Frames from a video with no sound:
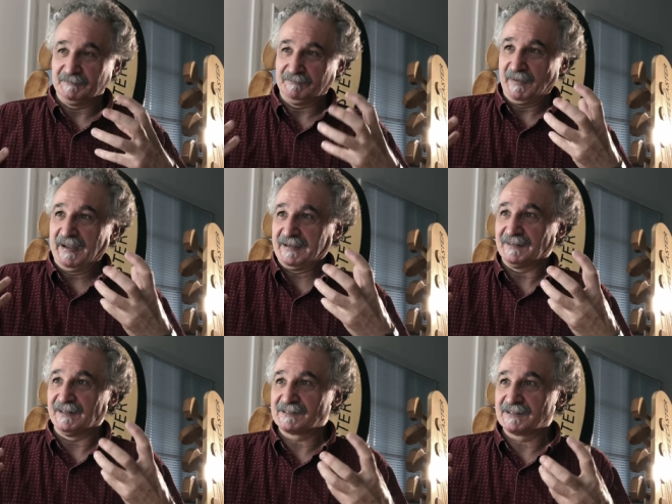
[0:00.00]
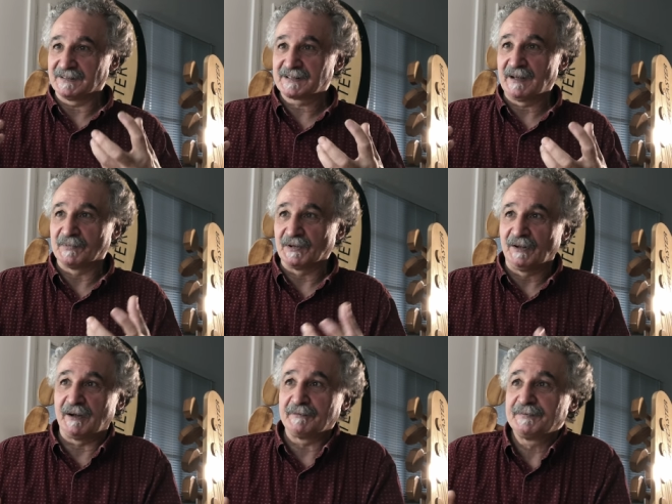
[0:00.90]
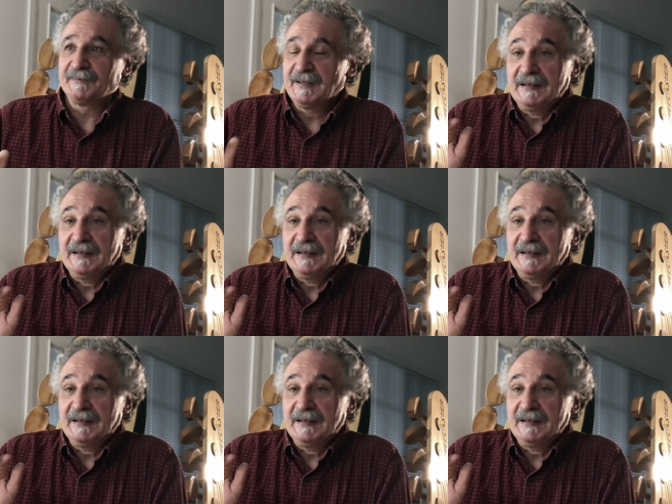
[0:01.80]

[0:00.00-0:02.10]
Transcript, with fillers: and making these things come to life.